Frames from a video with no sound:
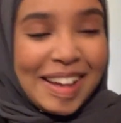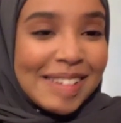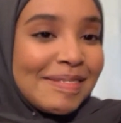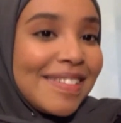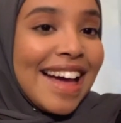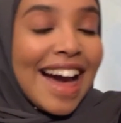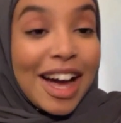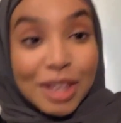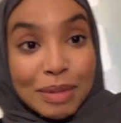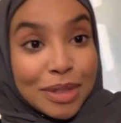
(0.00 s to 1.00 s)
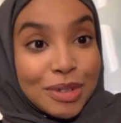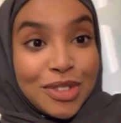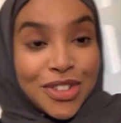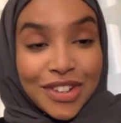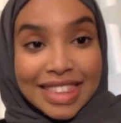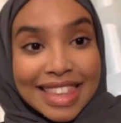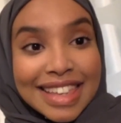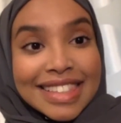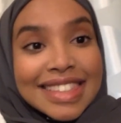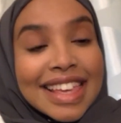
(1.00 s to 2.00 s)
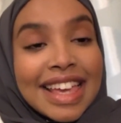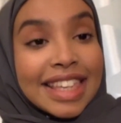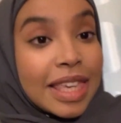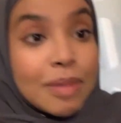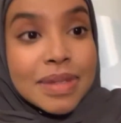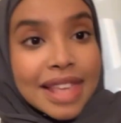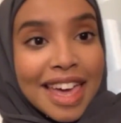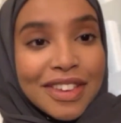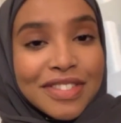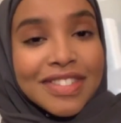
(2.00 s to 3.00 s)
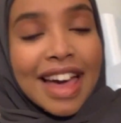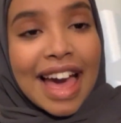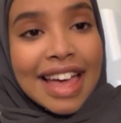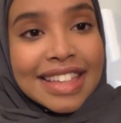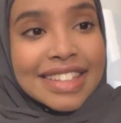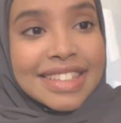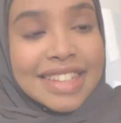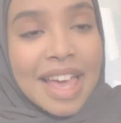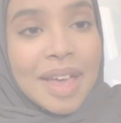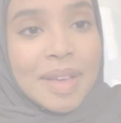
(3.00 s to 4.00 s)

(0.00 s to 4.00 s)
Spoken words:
I hope you enjoyed this. Keep safe, and